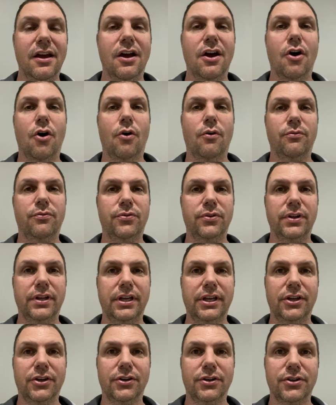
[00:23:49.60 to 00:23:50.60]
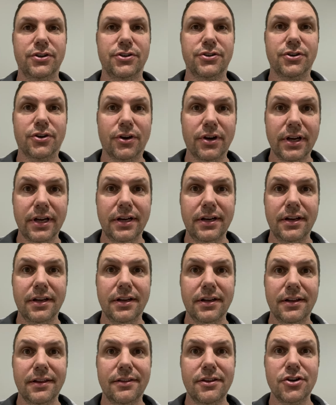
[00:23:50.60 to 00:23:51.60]
Hopefully you enjoyed
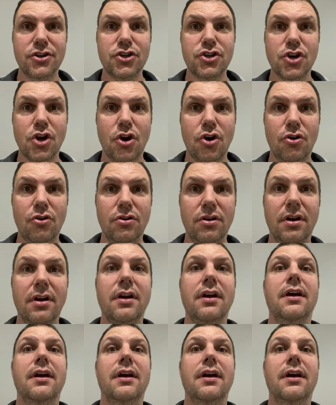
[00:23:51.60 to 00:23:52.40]
the show,